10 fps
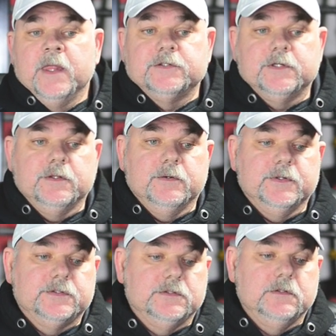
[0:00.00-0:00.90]
So there
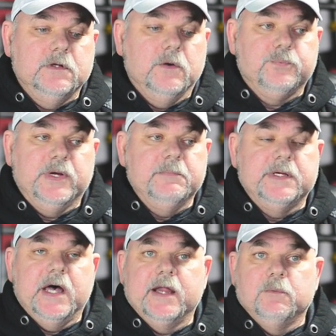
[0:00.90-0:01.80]
was no
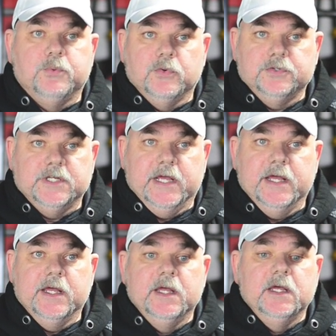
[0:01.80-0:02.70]
prima donna bullshit,